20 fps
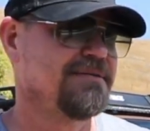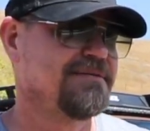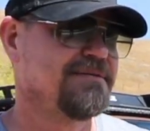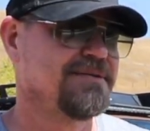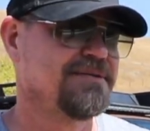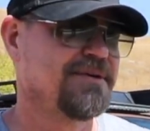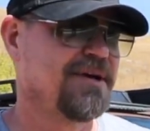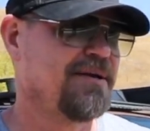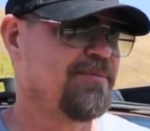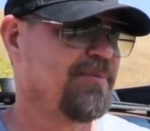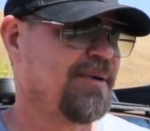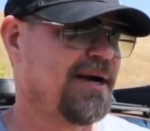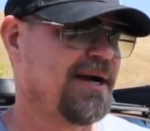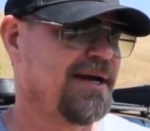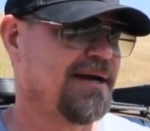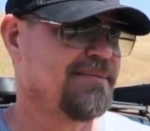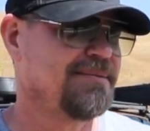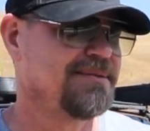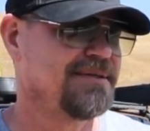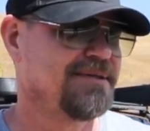straight
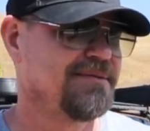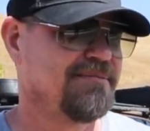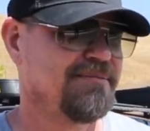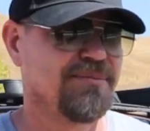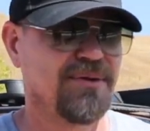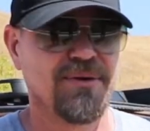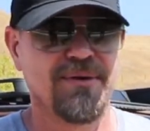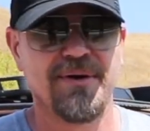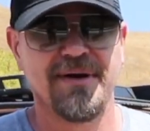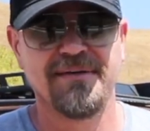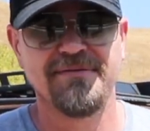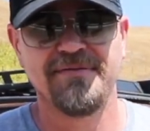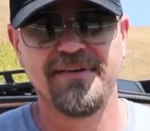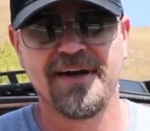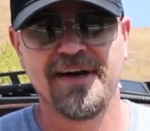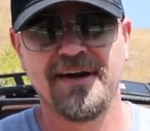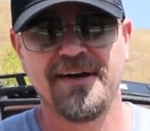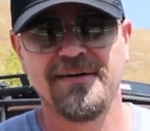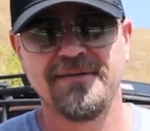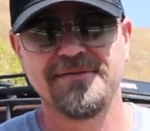piped, blow-off
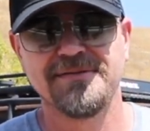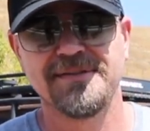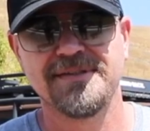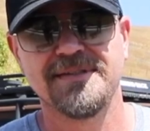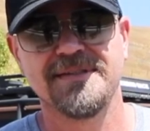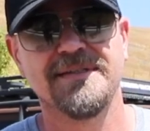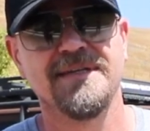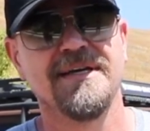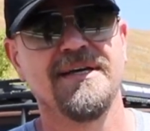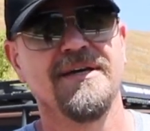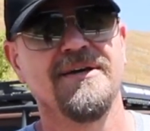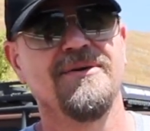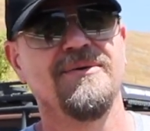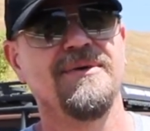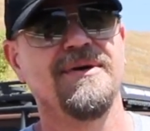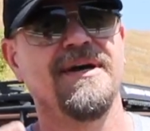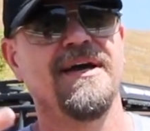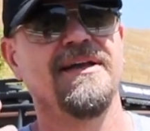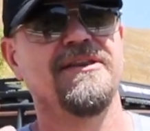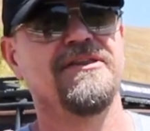valves.
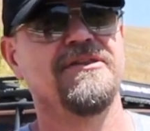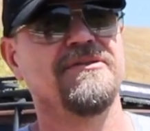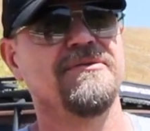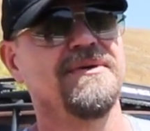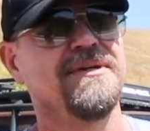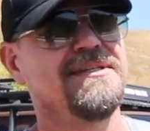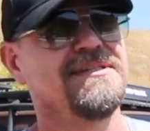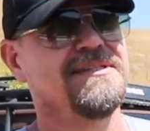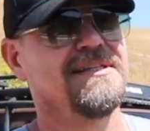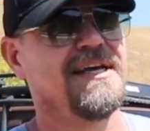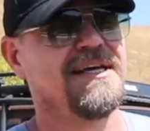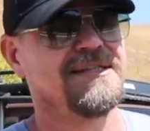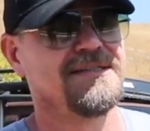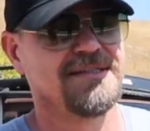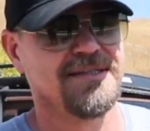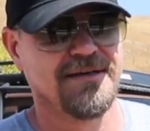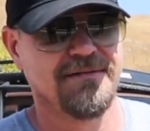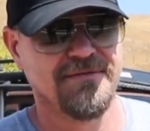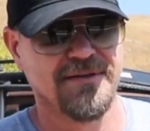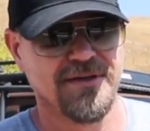We got 3 sets
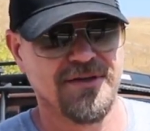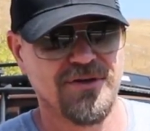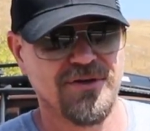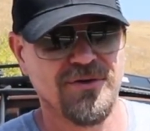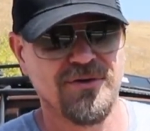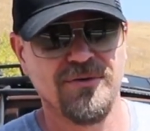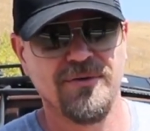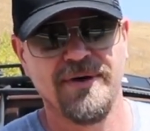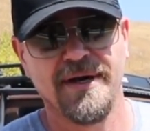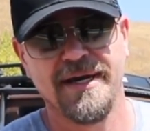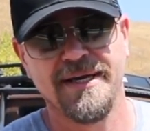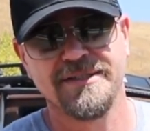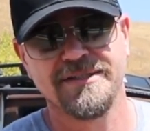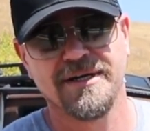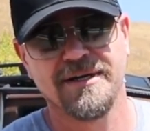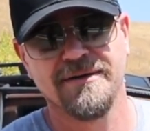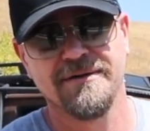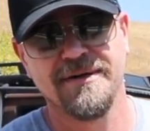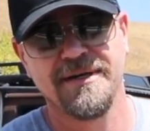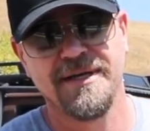of the new
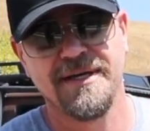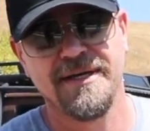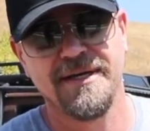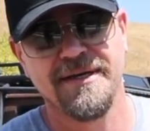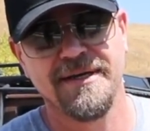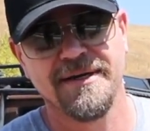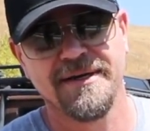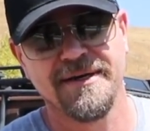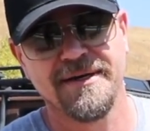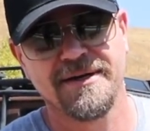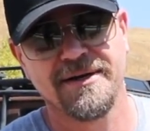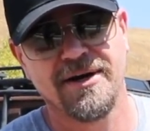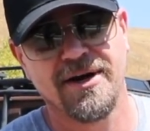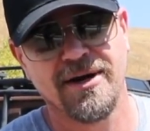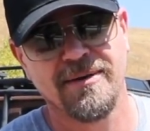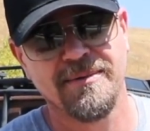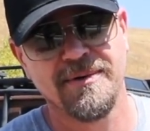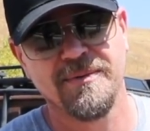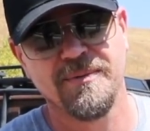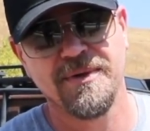HRE
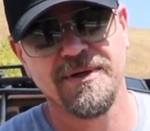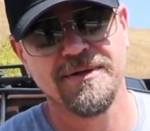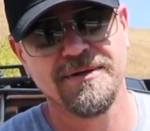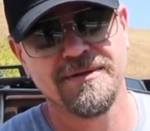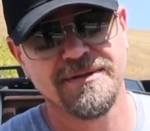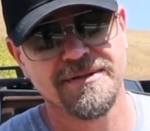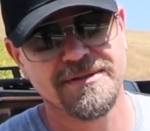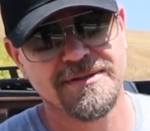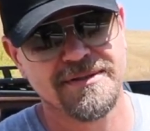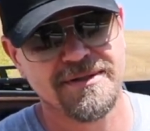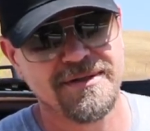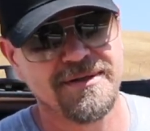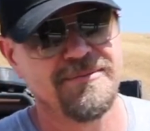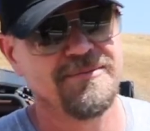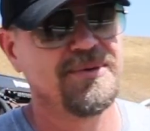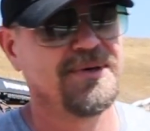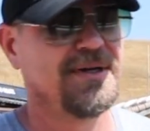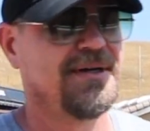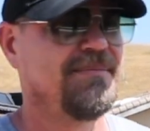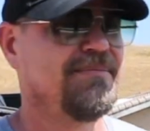carbon wheels, so I'm
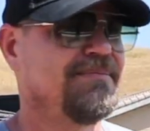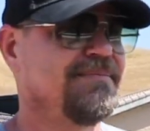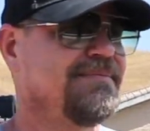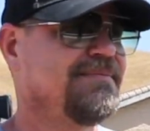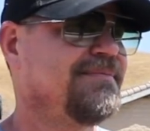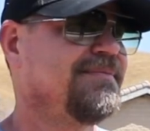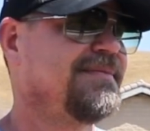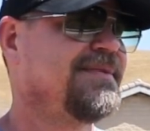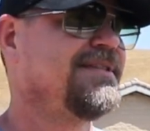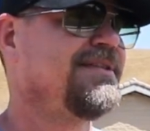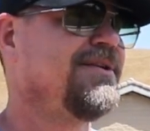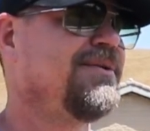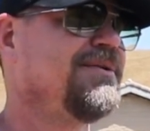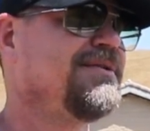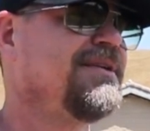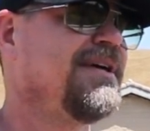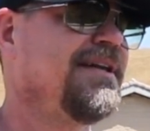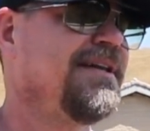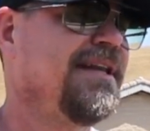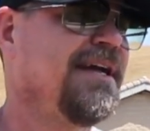pretty
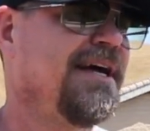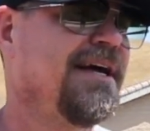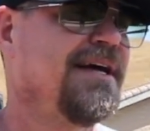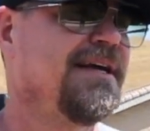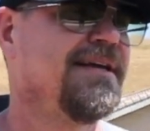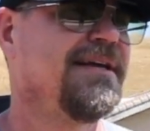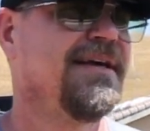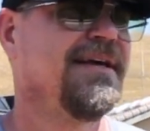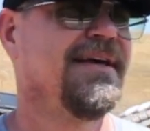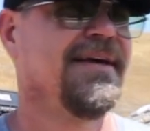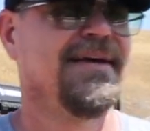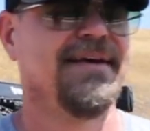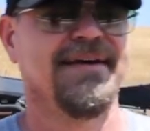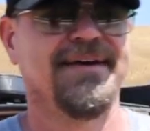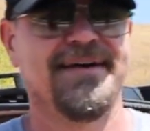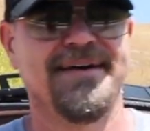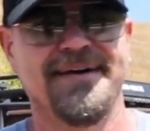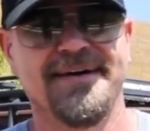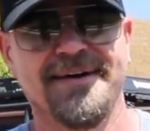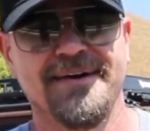stoked on
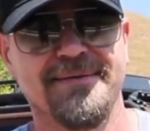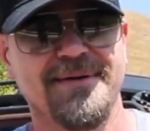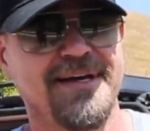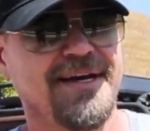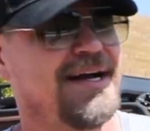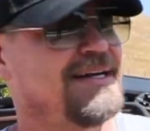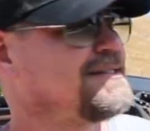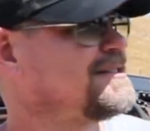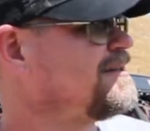that. We got